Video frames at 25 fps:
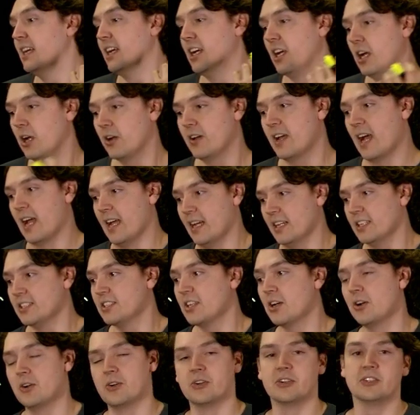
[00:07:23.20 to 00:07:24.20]
Okay,
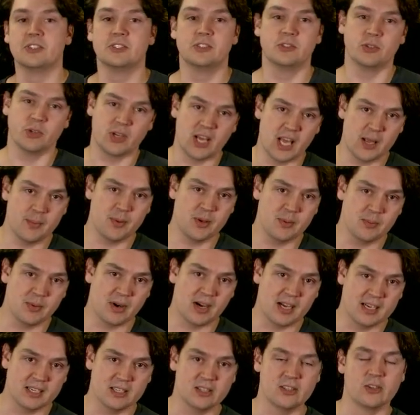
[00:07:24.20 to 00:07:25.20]
so to keep in
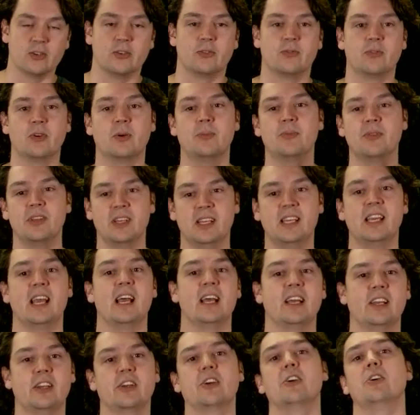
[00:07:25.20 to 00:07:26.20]
mind though, from the
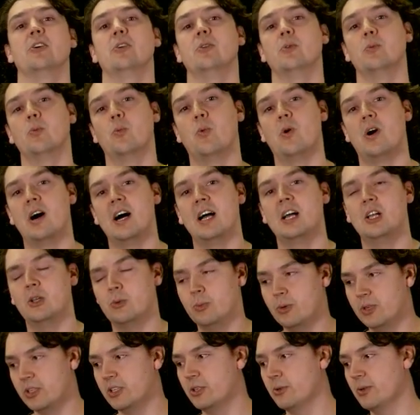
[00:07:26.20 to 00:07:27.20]
get-go, while
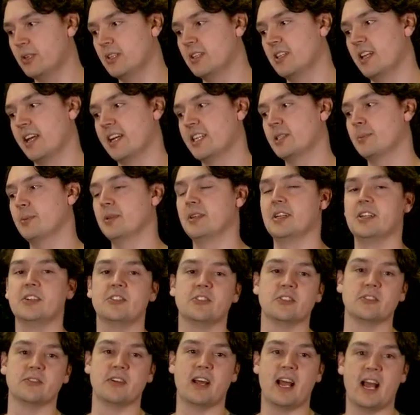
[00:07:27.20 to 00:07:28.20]
we're doing the
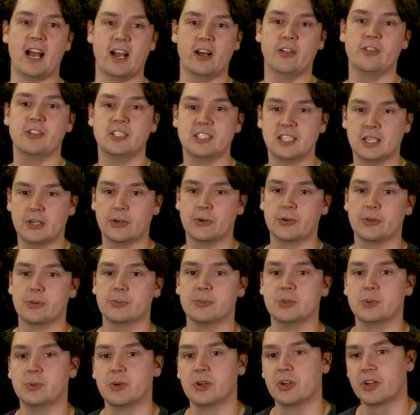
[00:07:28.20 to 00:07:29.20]
explanation of how these
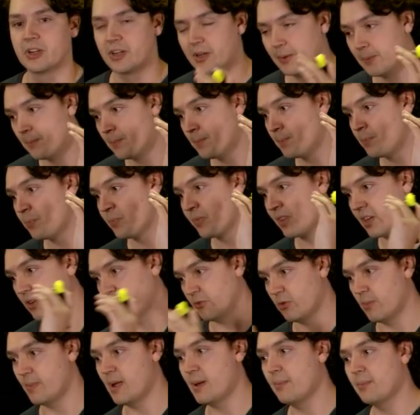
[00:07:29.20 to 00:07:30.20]
algorithms work,
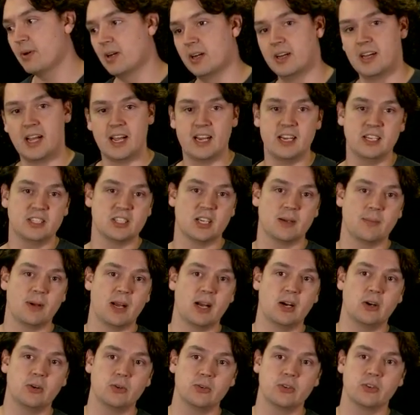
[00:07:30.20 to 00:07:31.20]
remember, anytime
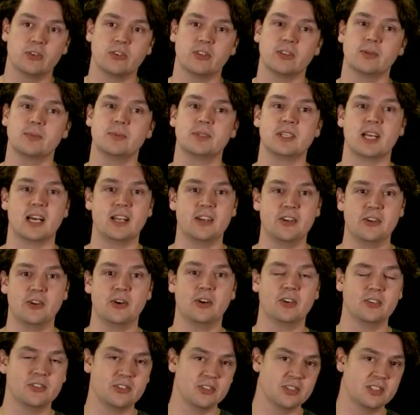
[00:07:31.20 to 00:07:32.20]
algorithms are
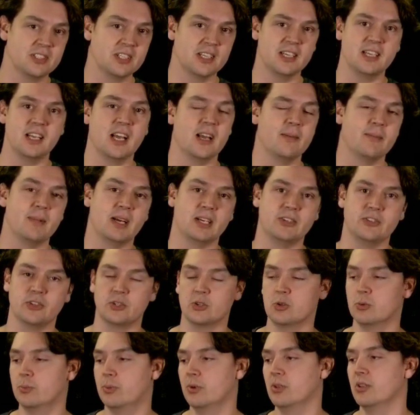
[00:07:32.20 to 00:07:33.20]
not just a
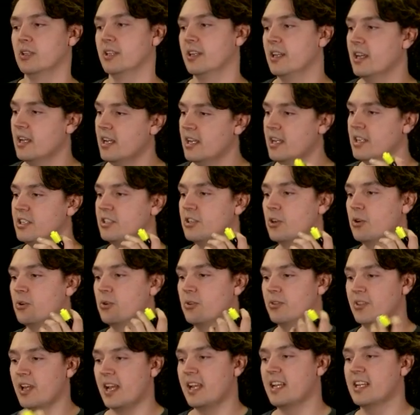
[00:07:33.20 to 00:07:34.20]
magical bullet, so
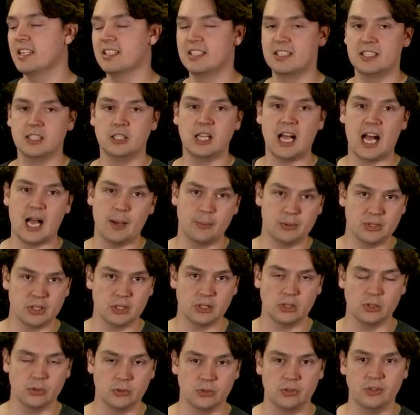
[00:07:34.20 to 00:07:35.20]
they can still
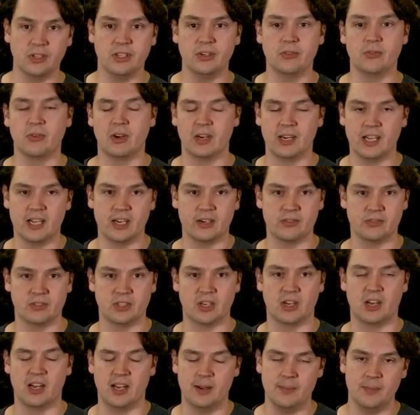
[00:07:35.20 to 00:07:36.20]
absolutely run out of
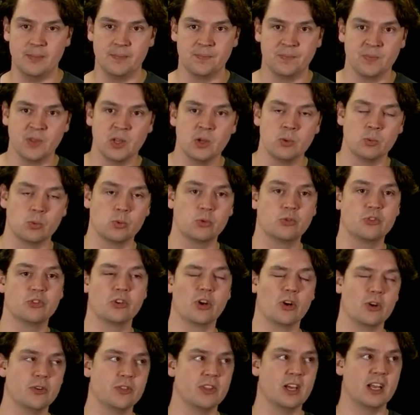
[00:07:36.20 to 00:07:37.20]
time. We'll
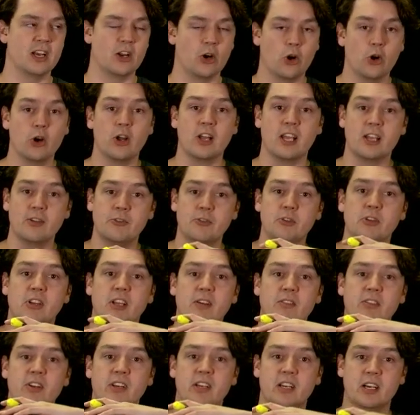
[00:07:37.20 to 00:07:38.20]
show that if you
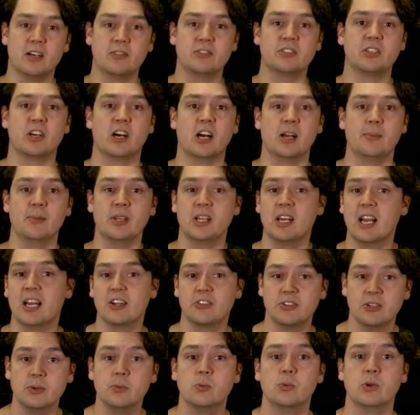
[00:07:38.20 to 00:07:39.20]
give it enough time, it
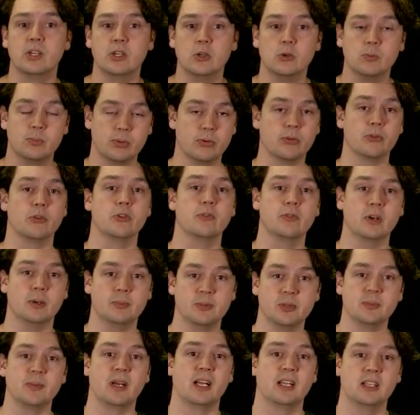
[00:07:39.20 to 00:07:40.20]
actually will prove
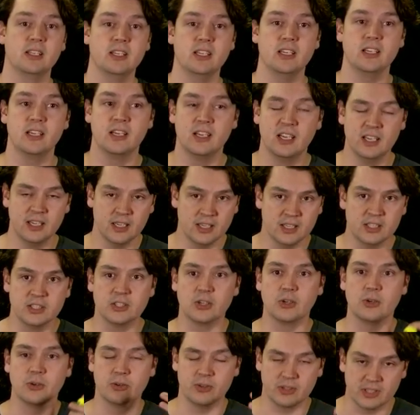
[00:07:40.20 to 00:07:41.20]
optimality.
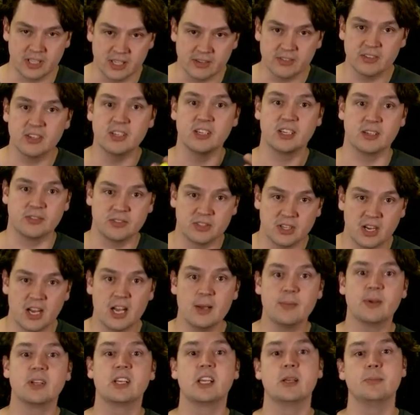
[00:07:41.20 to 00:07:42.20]
So given enough
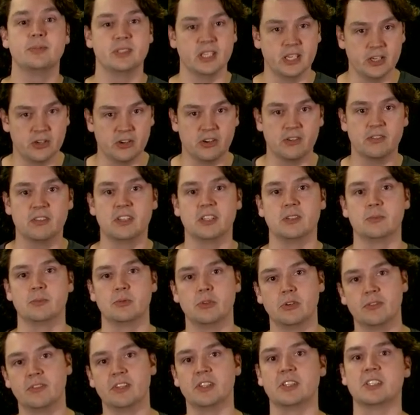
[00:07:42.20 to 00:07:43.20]
time, it keeps iteratively
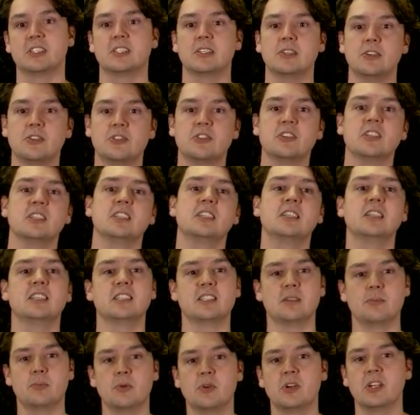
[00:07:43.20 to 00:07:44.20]
improving the solution until at
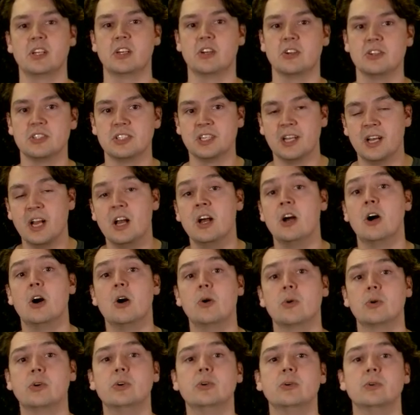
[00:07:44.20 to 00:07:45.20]
some point it goes,
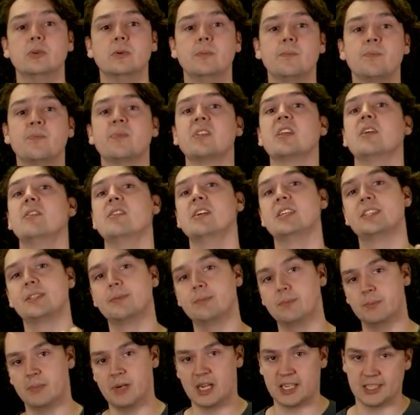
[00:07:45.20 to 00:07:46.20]
oh cool, this
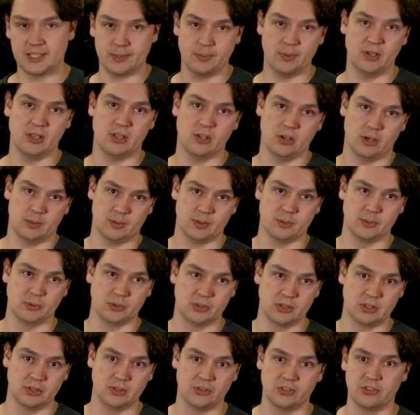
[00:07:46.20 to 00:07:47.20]
must be the optimal
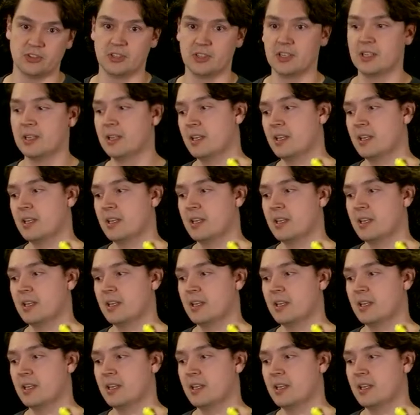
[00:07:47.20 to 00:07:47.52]
solution.